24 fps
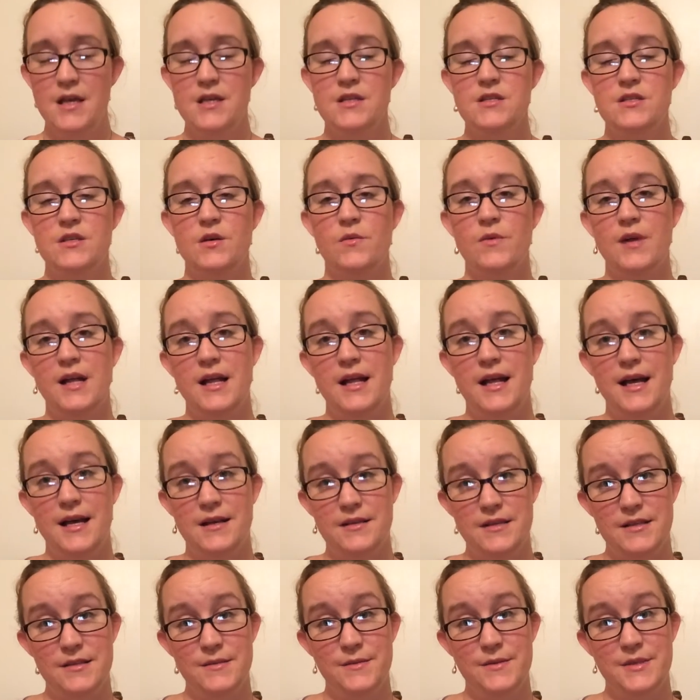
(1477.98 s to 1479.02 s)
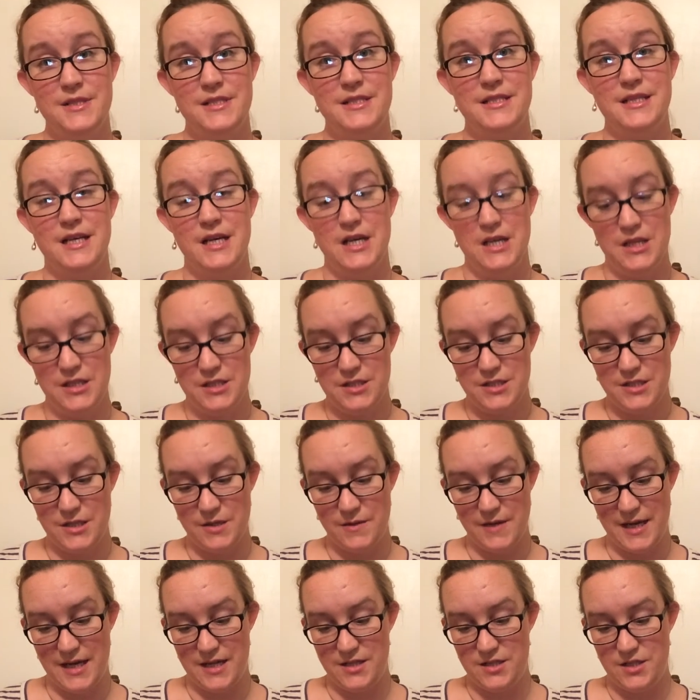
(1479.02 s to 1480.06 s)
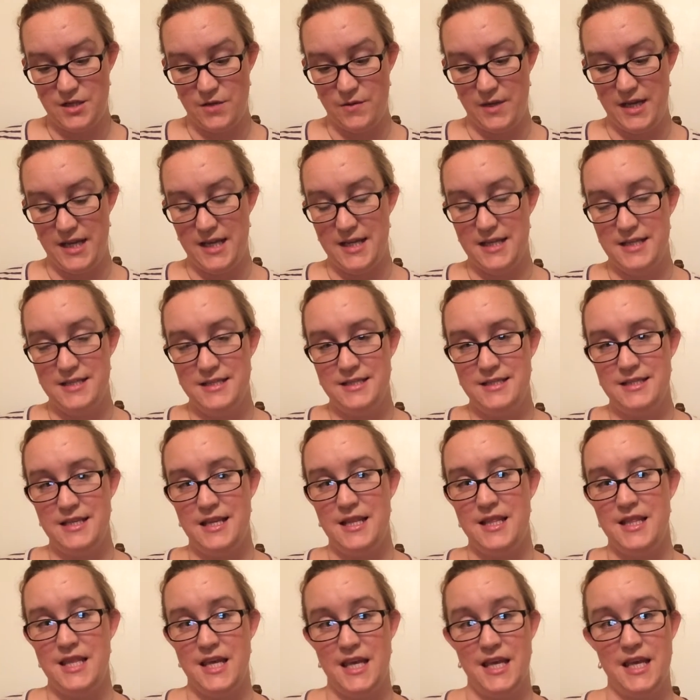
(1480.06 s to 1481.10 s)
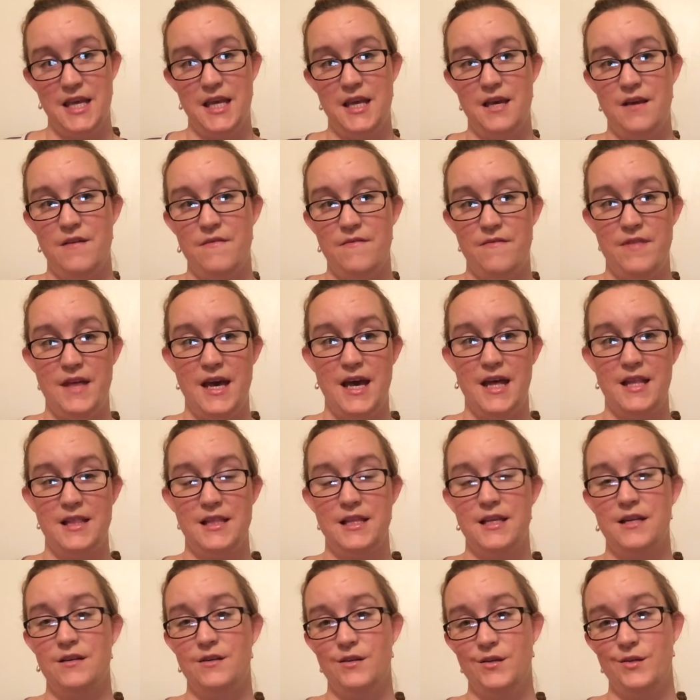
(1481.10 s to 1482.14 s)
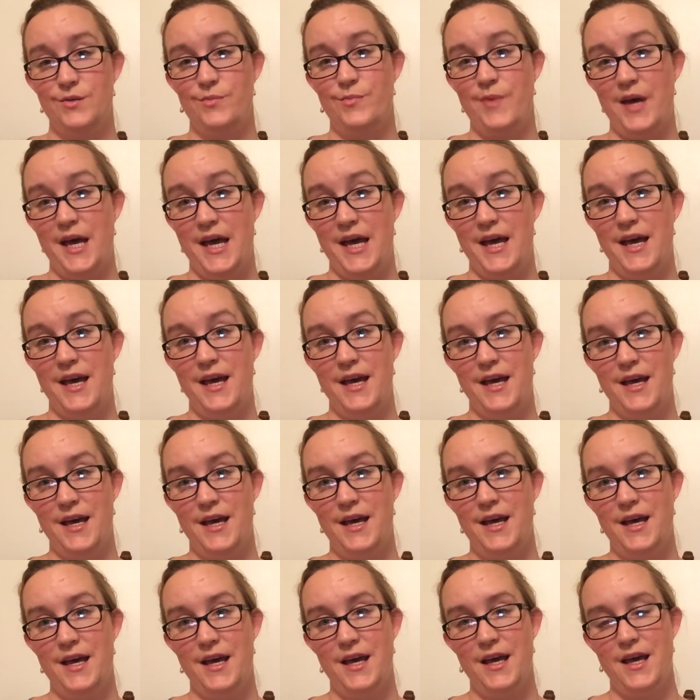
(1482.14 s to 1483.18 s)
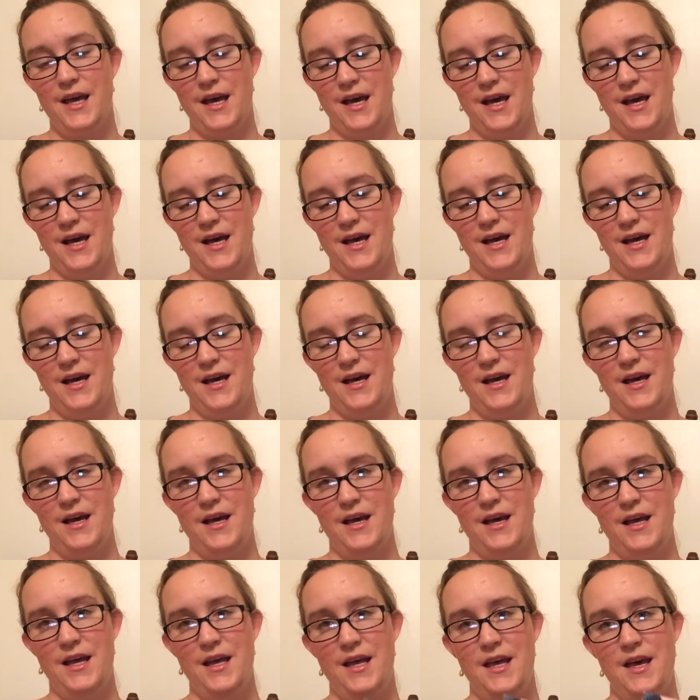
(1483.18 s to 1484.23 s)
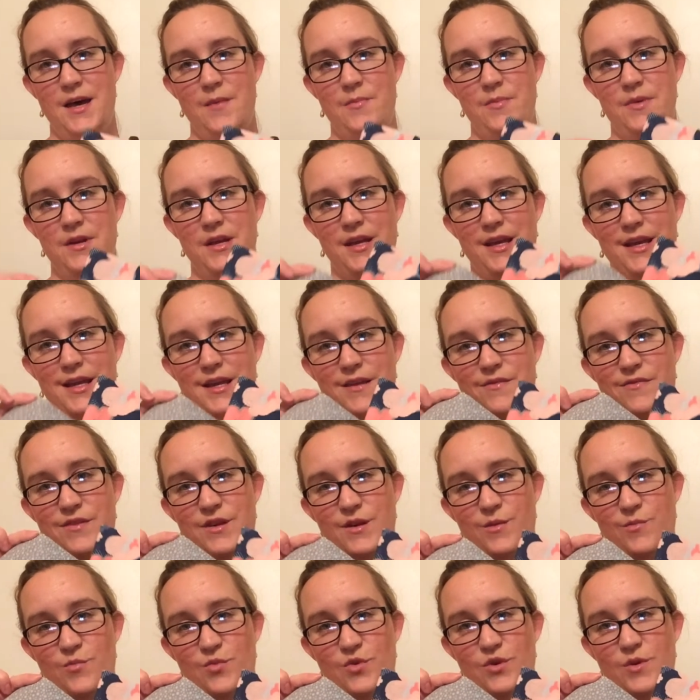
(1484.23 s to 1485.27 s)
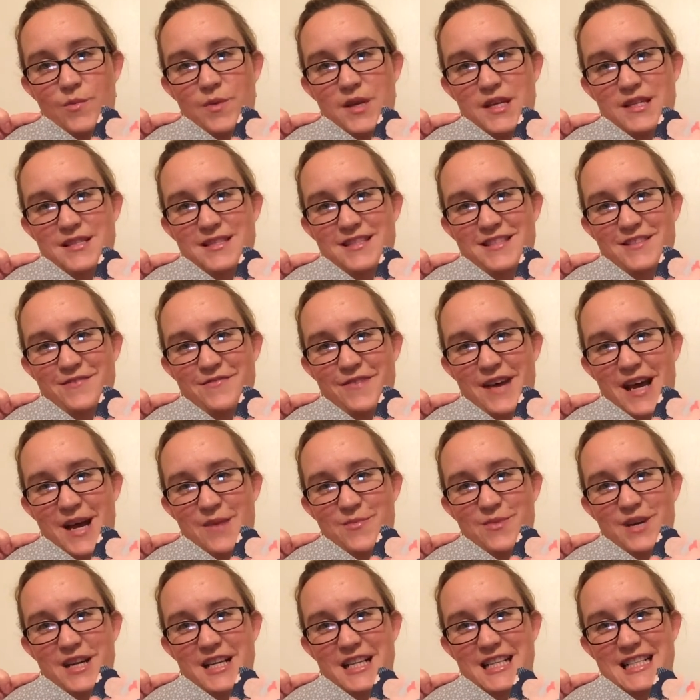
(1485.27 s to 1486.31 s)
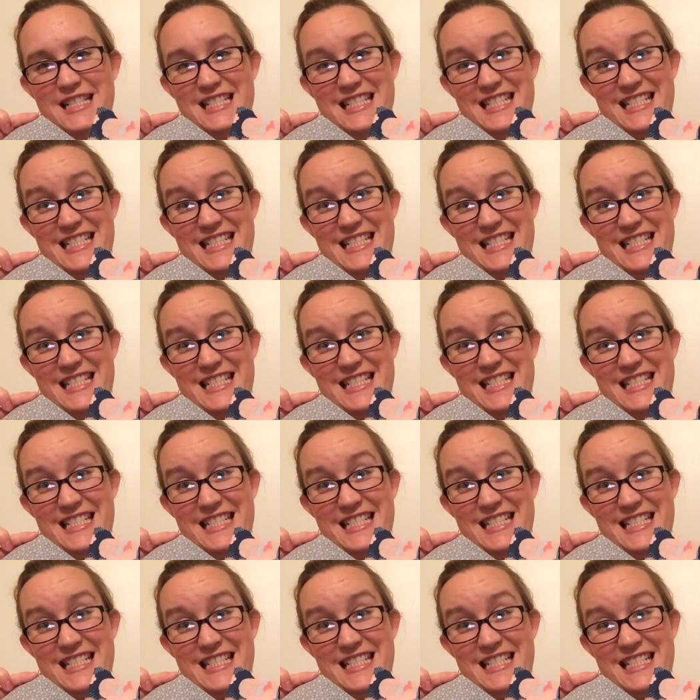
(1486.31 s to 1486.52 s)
So while I was also at Joann's and thinking of that little bag, I happened to get a few more pieces of fabric.